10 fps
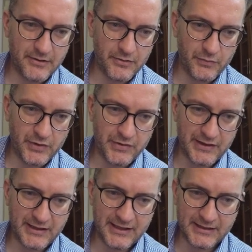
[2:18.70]
We
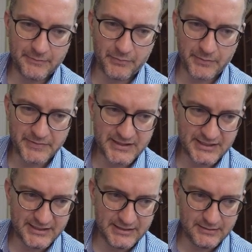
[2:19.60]
get the
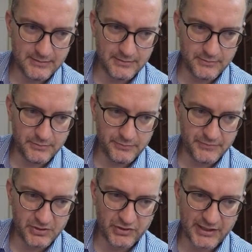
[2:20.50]
property, the
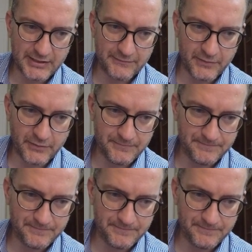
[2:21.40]
tracking info.